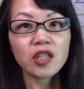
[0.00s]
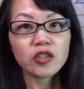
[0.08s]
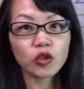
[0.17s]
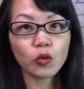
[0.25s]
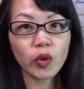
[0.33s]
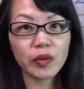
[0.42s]

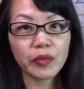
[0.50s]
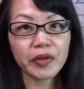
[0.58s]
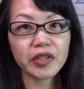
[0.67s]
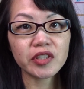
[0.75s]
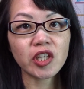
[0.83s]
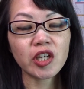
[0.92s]
So what
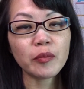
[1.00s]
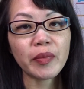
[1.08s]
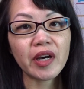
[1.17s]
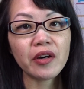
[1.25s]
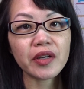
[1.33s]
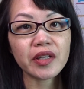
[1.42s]
we're going to talk
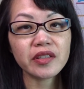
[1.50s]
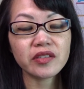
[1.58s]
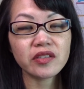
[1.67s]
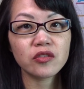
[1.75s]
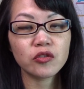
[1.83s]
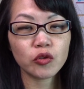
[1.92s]
about
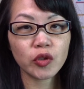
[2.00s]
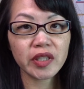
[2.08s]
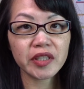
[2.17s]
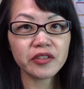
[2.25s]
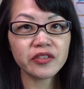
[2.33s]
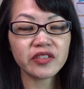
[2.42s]
is doing a
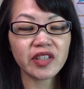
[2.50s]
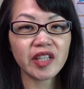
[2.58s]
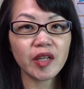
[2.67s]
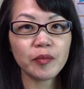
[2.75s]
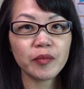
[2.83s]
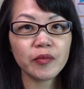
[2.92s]
little
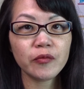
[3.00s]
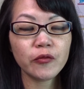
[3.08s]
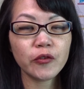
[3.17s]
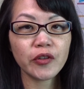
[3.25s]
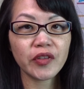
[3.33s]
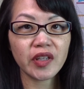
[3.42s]
setup
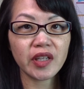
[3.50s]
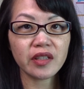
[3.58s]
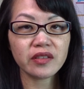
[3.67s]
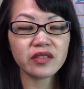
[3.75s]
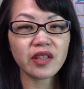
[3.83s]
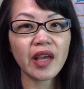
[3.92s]
for
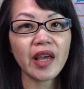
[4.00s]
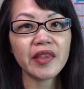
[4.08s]
things,